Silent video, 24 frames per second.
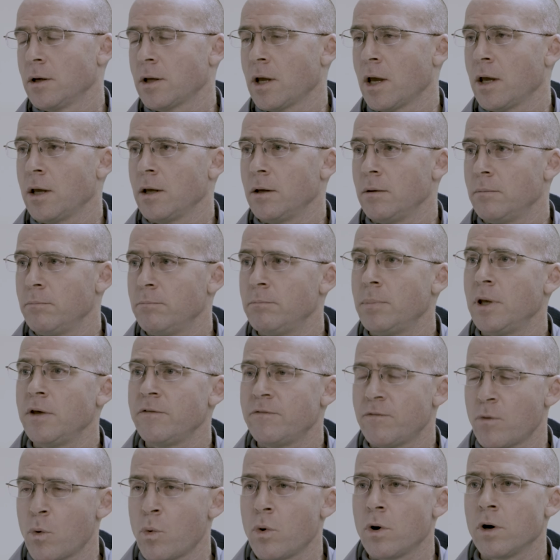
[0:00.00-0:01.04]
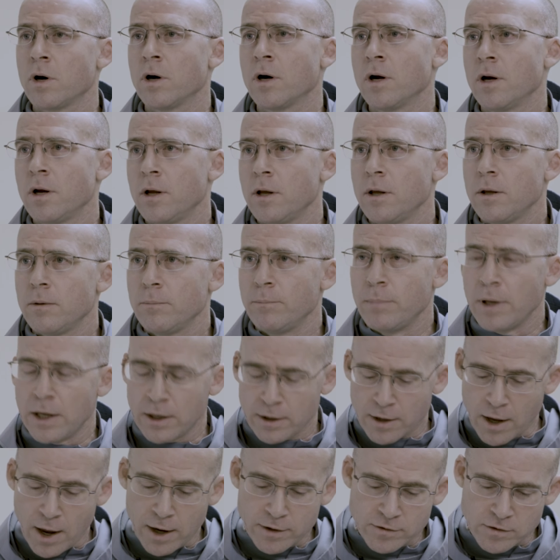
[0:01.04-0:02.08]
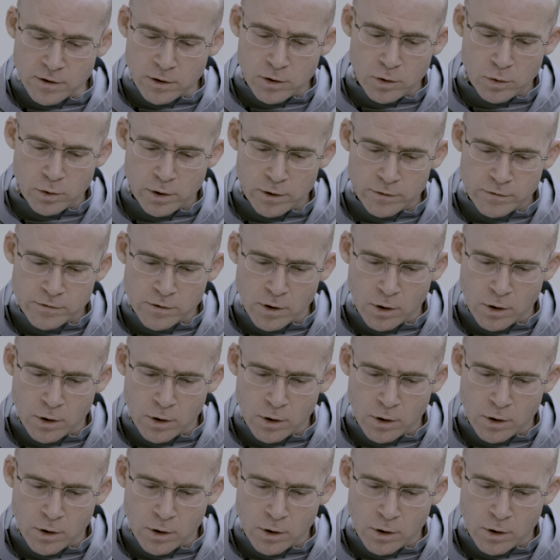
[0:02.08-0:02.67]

okay, before being executed.